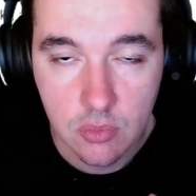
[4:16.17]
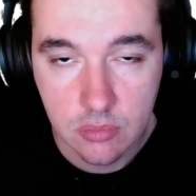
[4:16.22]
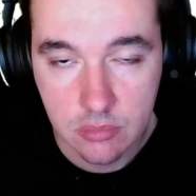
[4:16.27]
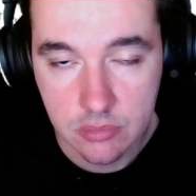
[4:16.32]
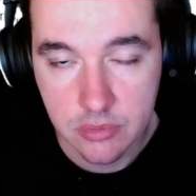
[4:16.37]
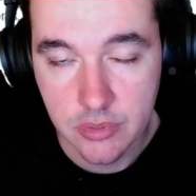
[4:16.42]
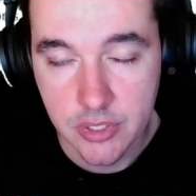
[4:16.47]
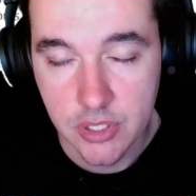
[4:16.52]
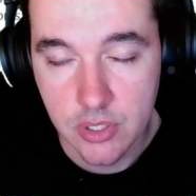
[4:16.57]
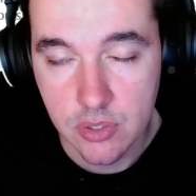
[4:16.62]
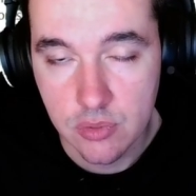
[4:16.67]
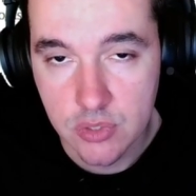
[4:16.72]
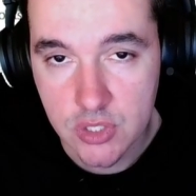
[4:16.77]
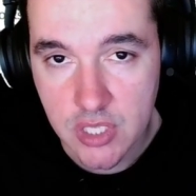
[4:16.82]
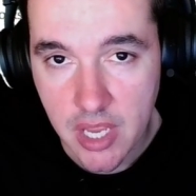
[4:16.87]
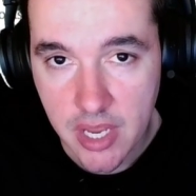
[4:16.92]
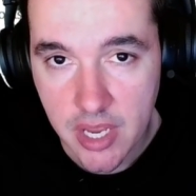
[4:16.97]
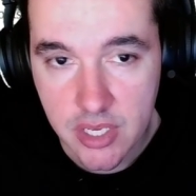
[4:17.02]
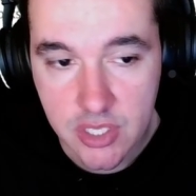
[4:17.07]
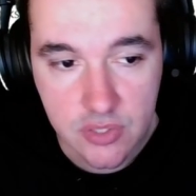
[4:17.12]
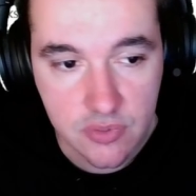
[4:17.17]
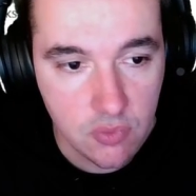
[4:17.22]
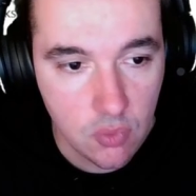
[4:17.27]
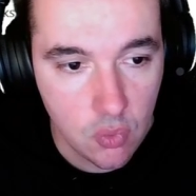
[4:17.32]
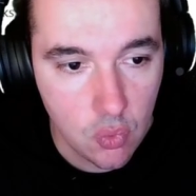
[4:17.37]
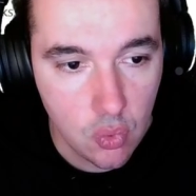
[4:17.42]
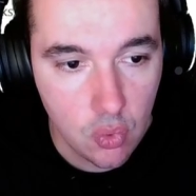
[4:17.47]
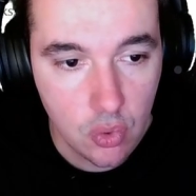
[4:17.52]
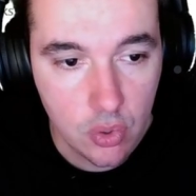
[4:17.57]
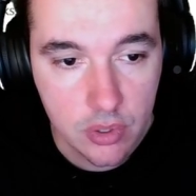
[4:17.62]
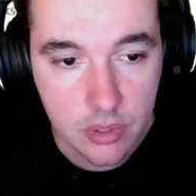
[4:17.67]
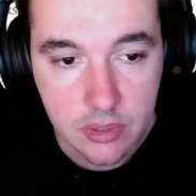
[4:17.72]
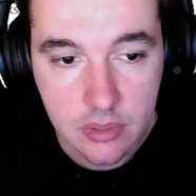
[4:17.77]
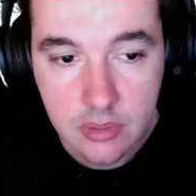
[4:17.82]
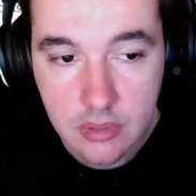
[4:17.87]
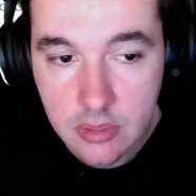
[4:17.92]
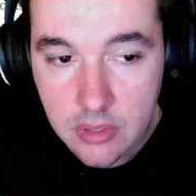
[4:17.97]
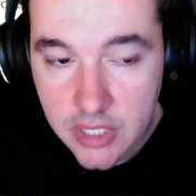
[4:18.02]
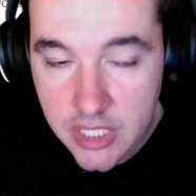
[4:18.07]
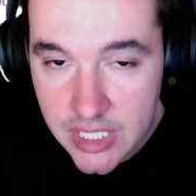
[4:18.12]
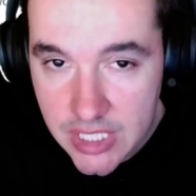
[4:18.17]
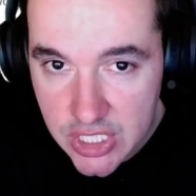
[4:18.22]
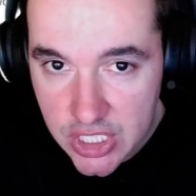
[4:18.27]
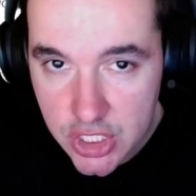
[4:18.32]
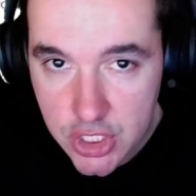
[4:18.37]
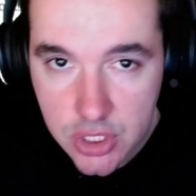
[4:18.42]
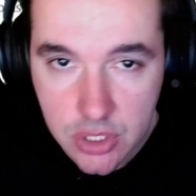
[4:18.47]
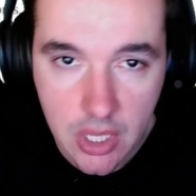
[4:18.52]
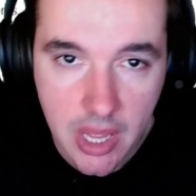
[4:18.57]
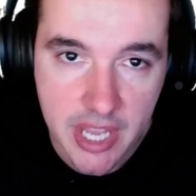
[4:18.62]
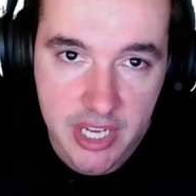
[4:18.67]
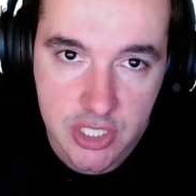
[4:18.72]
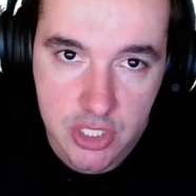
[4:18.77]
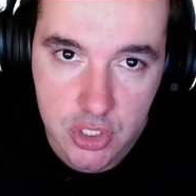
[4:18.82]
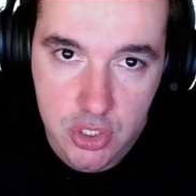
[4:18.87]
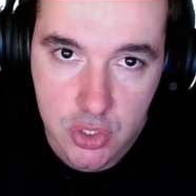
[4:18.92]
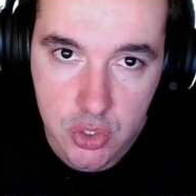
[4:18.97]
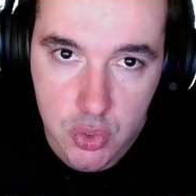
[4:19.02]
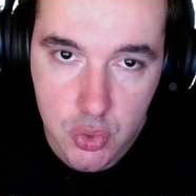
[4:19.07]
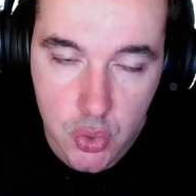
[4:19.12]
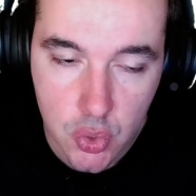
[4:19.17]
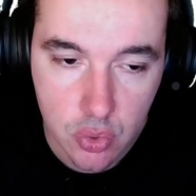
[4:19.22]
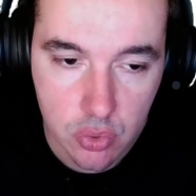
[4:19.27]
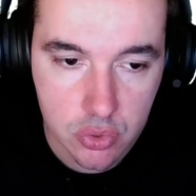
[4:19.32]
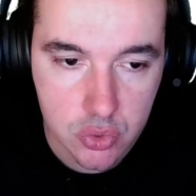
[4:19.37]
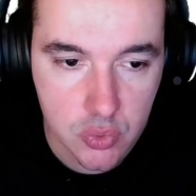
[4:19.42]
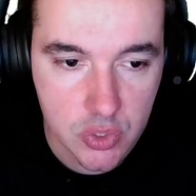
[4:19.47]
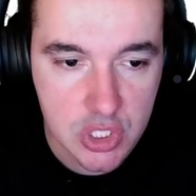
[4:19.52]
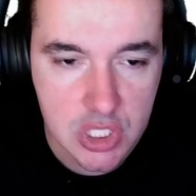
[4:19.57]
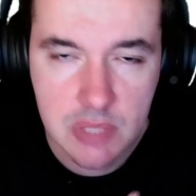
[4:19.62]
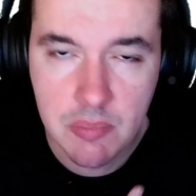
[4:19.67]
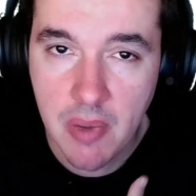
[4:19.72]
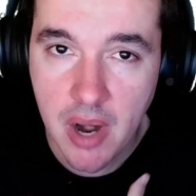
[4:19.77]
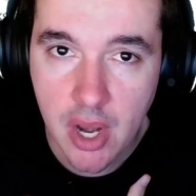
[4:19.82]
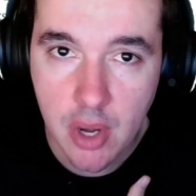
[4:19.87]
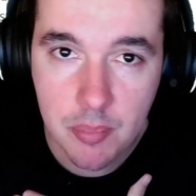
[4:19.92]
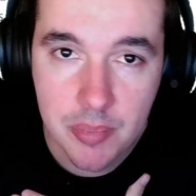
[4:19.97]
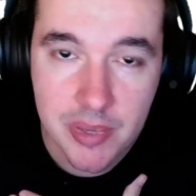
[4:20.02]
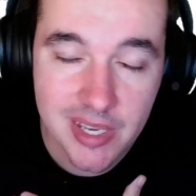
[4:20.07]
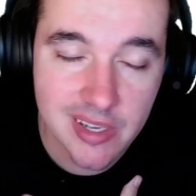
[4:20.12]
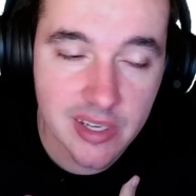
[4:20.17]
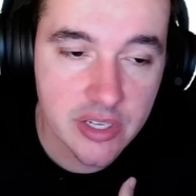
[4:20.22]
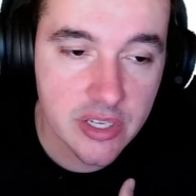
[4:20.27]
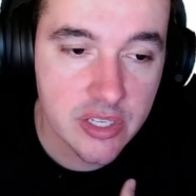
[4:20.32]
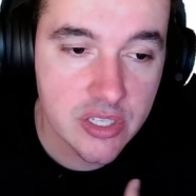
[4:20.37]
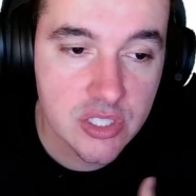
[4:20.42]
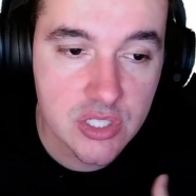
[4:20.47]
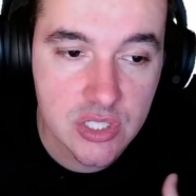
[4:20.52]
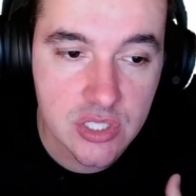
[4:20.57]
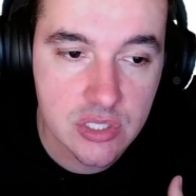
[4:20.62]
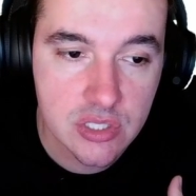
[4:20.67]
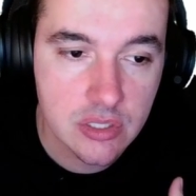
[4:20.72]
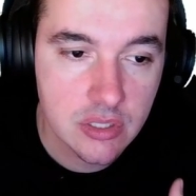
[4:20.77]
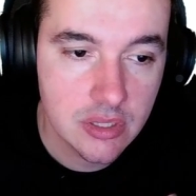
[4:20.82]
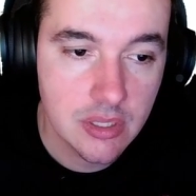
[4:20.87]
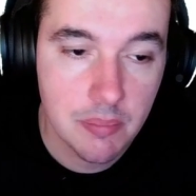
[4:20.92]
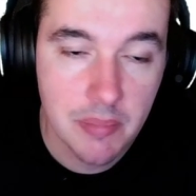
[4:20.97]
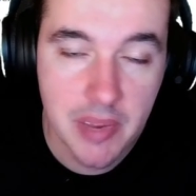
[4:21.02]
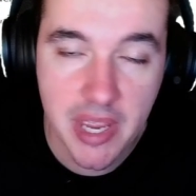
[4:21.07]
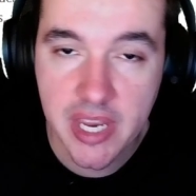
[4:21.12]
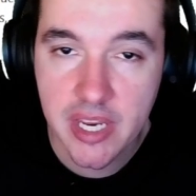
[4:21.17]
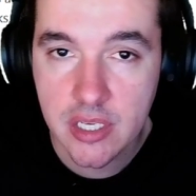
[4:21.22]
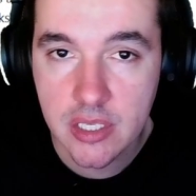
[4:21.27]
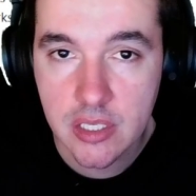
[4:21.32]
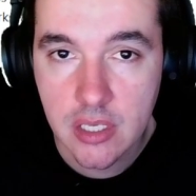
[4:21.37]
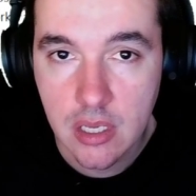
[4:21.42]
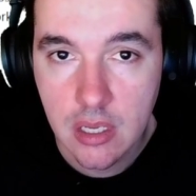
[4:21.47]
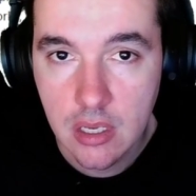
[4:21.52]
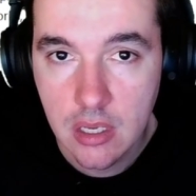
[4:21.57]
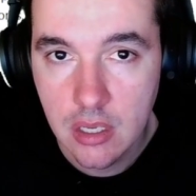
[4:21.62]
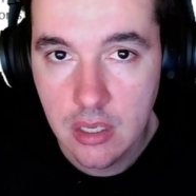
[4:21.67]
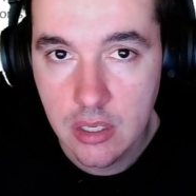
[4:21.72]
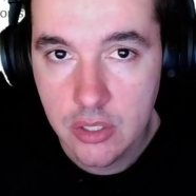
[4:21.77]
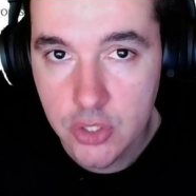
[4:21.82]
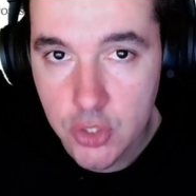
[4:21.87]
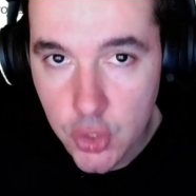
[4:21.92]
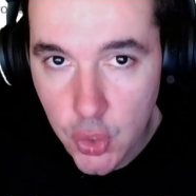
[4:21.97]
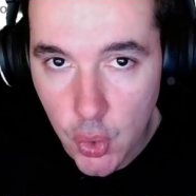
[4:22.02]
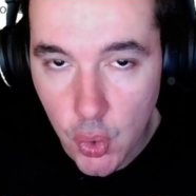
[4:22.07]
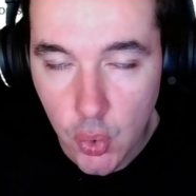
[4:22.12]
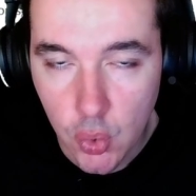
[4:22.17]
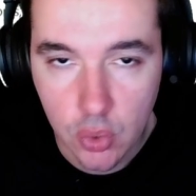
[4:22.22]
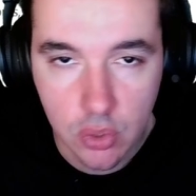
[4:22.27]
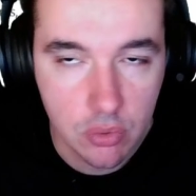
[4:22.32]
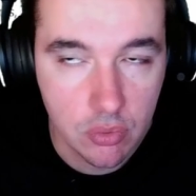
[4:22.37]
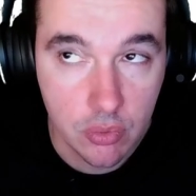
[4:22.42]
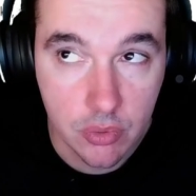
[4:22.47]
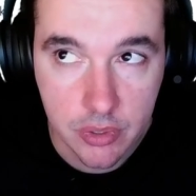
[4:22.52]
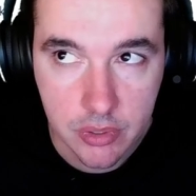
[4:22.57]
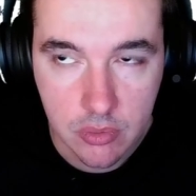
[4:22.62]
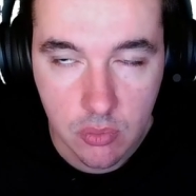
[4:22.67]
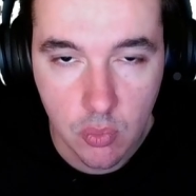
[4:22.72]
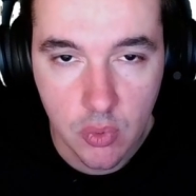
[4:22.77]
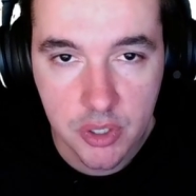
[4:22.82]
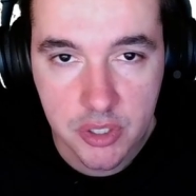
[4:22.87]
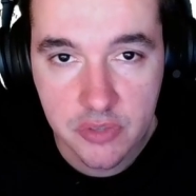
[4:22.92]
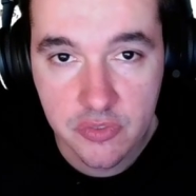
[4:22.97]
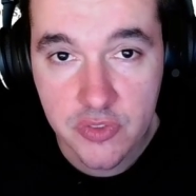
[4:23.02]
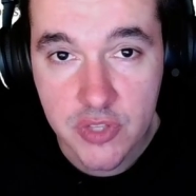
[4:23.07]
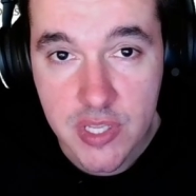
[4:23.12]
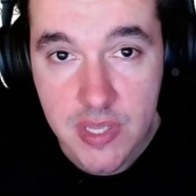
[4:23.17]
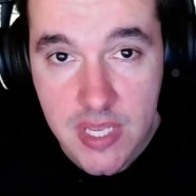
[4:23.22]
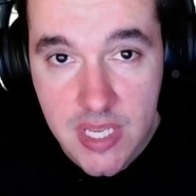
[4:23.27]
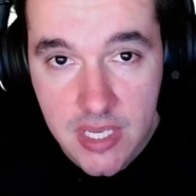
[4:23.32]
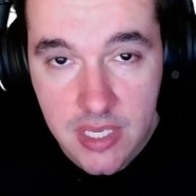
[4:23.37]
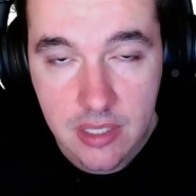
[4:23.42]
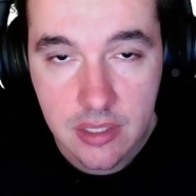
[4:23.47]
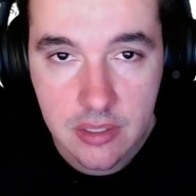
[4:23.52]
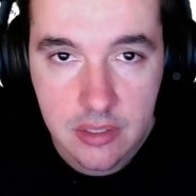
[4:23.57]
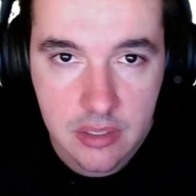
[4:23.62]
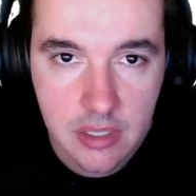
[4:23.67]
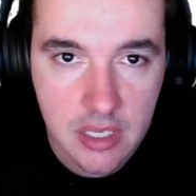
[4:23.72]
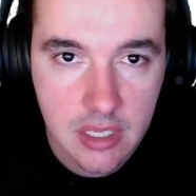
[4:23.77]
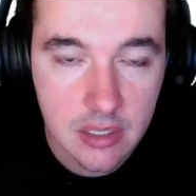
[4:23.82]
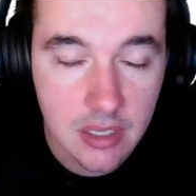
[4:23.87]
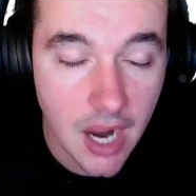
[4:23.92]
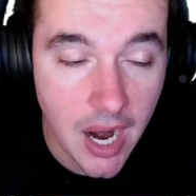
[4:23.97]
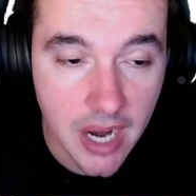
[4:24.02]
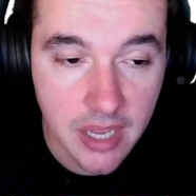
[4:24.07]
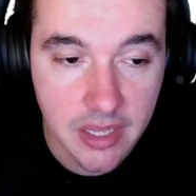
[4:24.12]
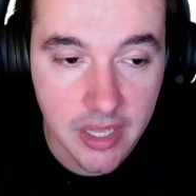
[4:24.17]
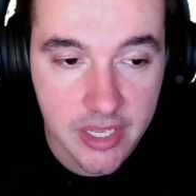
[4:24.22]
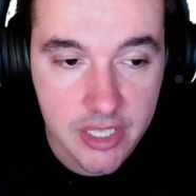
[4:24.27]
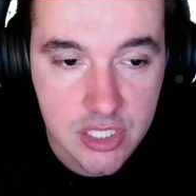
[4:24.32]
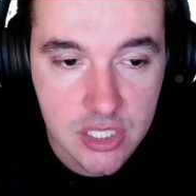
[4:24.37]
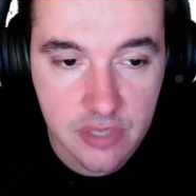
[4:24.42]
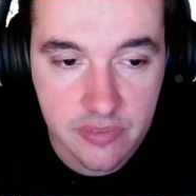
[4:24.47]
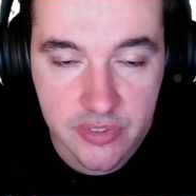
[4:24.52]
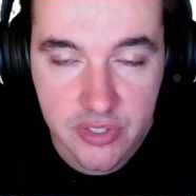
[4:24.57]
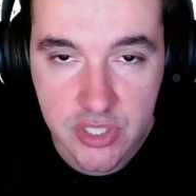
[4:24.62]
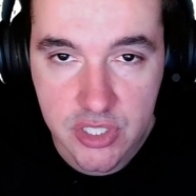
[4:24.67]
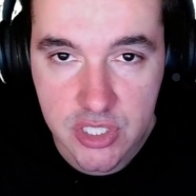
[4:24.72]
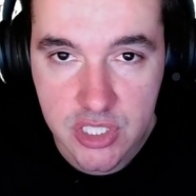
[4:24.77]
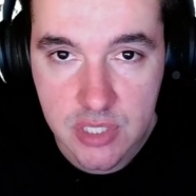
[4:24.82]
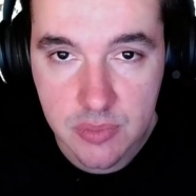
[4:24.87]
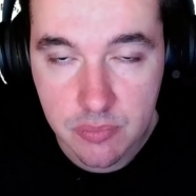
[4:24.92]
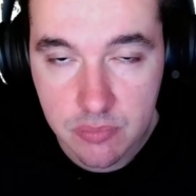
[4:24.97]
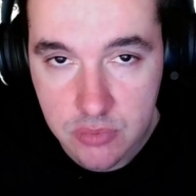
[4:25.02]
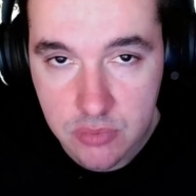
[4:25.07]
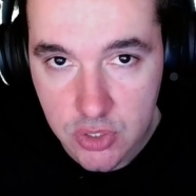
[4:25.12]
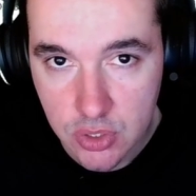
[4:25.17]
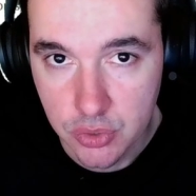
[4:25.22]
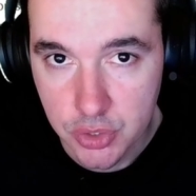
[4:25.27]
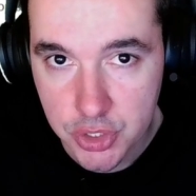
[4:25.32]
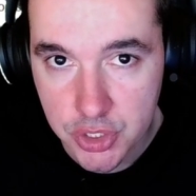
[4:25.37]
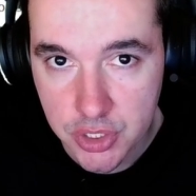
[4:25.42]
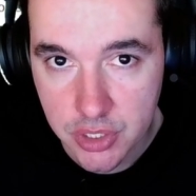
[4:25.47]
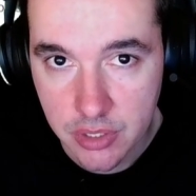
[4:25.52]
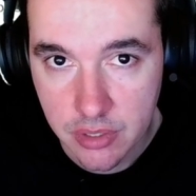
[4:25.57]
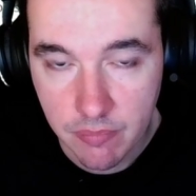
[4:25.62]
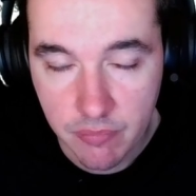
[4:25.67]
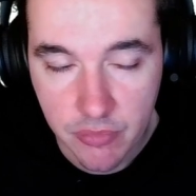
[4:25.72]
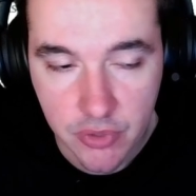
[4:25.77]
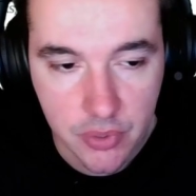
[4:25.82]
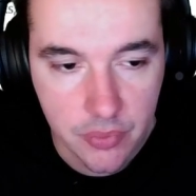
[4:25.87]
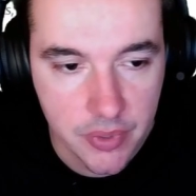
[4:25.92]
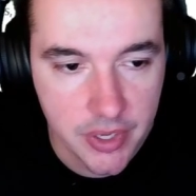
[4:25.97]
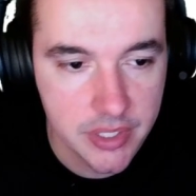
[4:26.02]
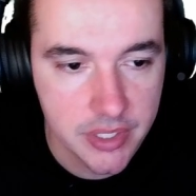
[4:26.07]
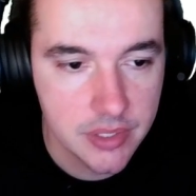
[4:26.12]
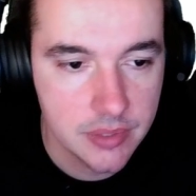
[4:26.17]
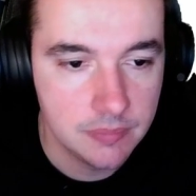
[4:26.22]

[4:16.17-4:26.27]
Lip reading: the use case for conditional access controls, which in my opinion it's the main goal or one of the highlights of this solution, right?